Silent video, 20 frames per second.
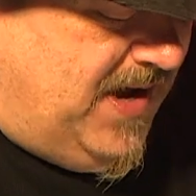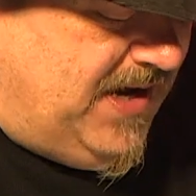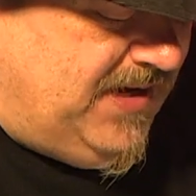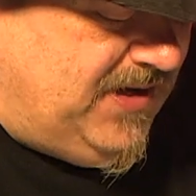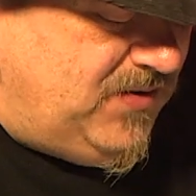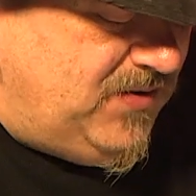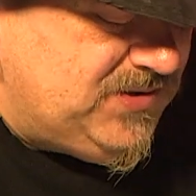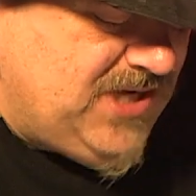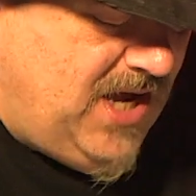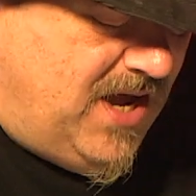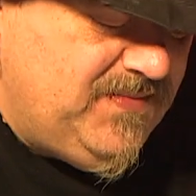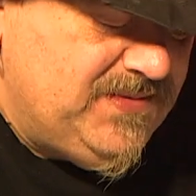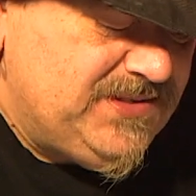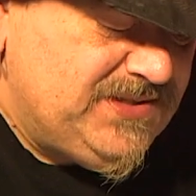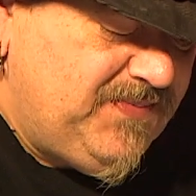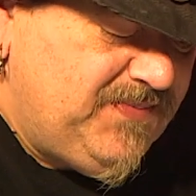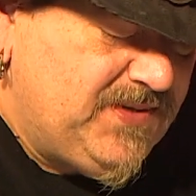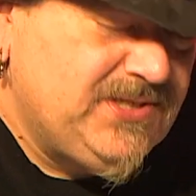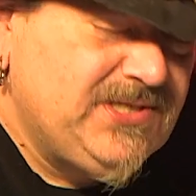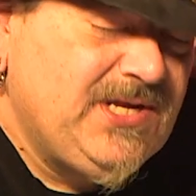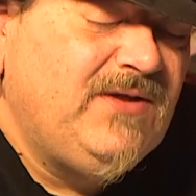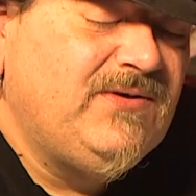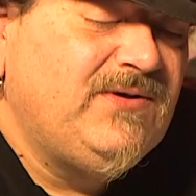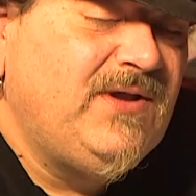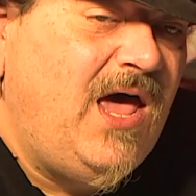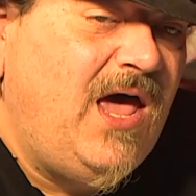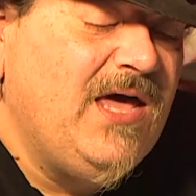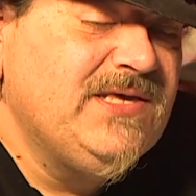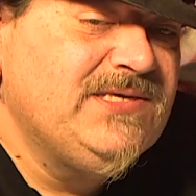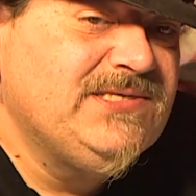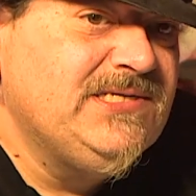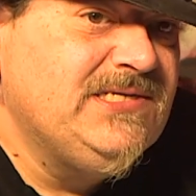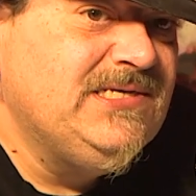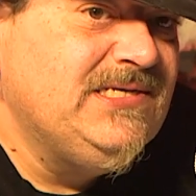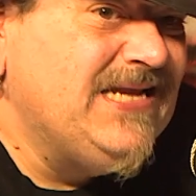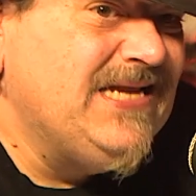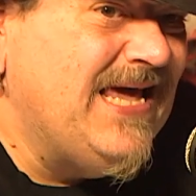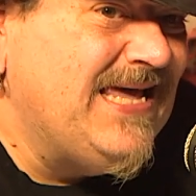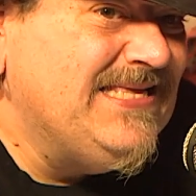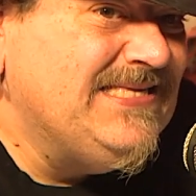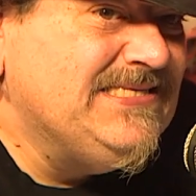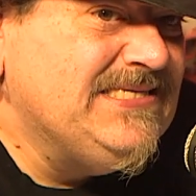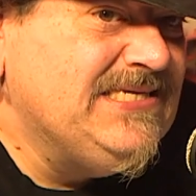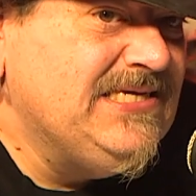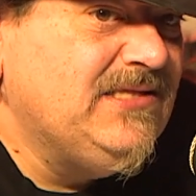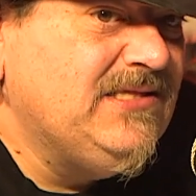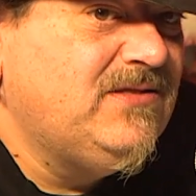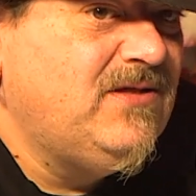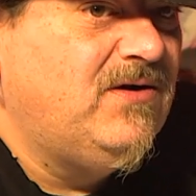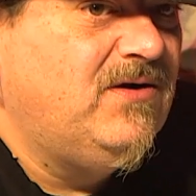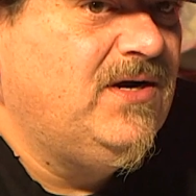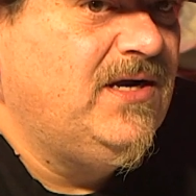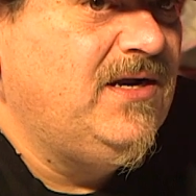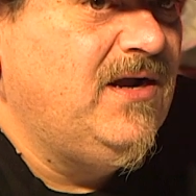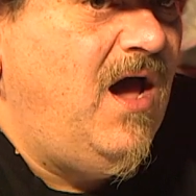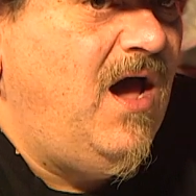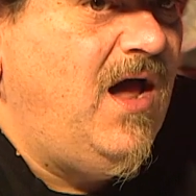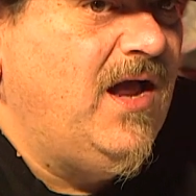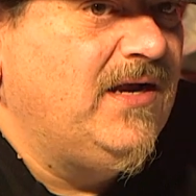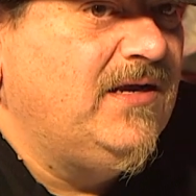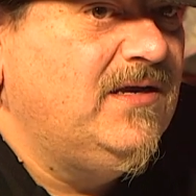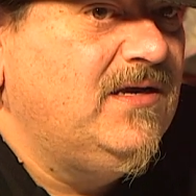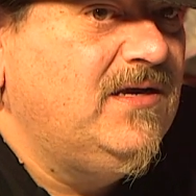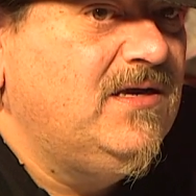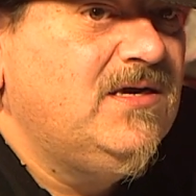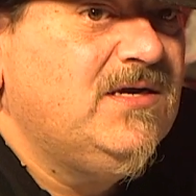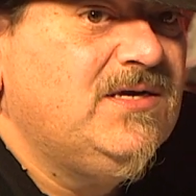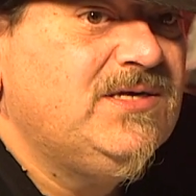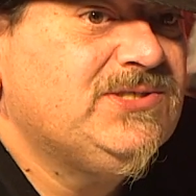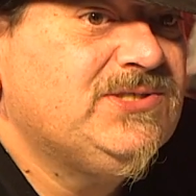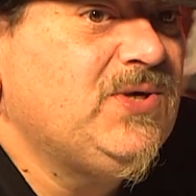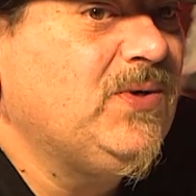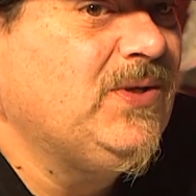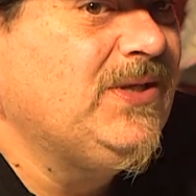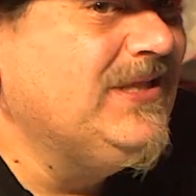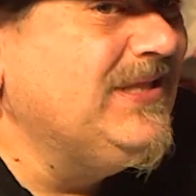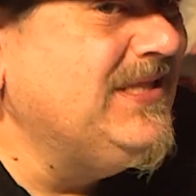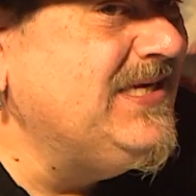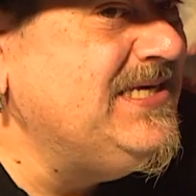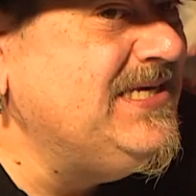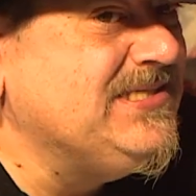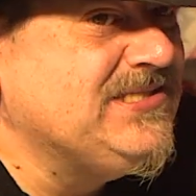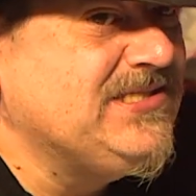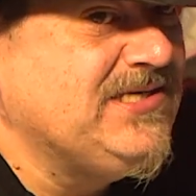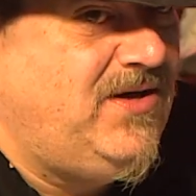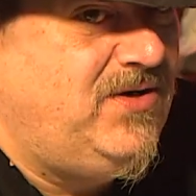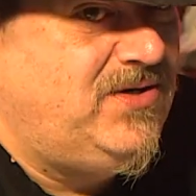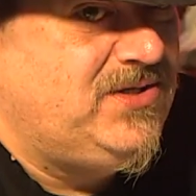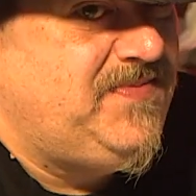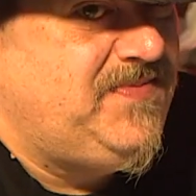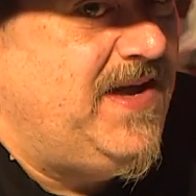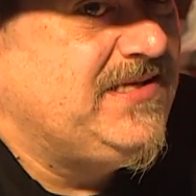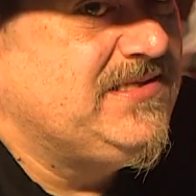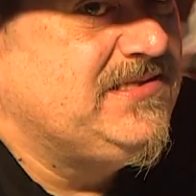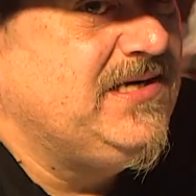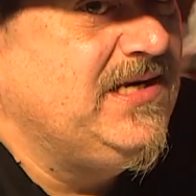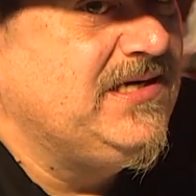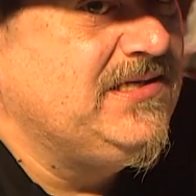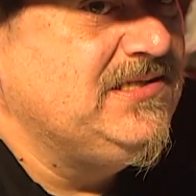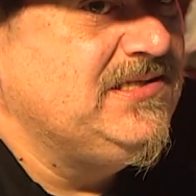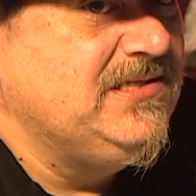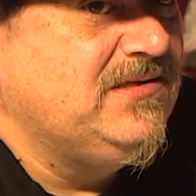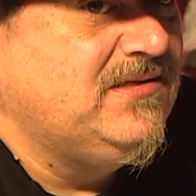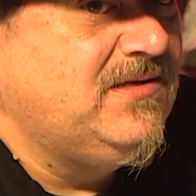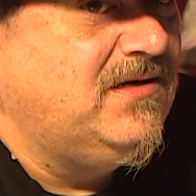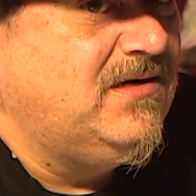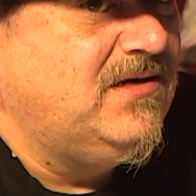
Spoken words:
know Thomas Pursel dies in 1939. So at least it goes back to 1930.